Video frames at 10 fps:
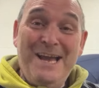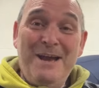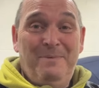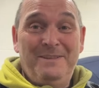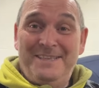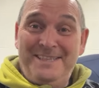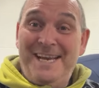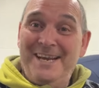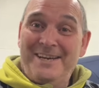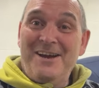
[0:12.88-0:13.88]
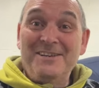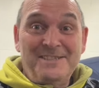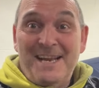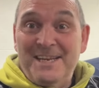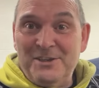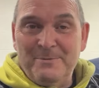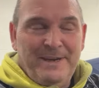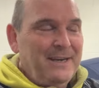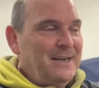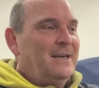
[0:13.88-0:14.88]
but the dealer can't sell it to
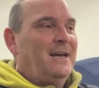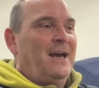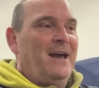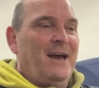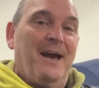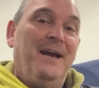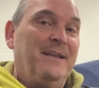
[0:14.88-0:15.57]
me. Uh,